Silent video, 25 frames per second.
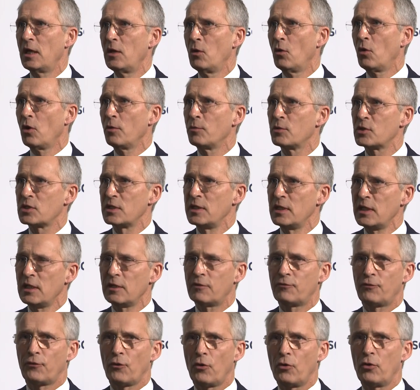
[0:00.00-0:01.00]
enormous
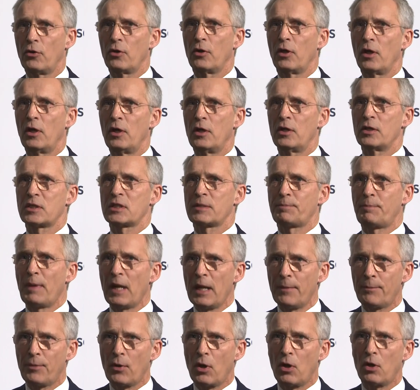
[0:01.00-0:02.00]
need for
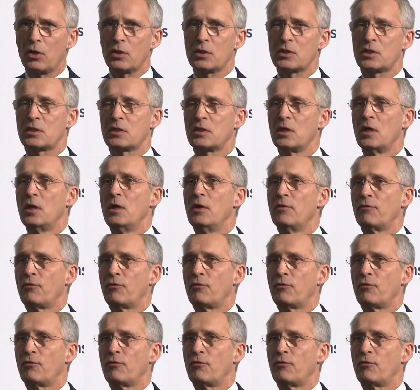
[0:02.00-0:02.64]
spare parts,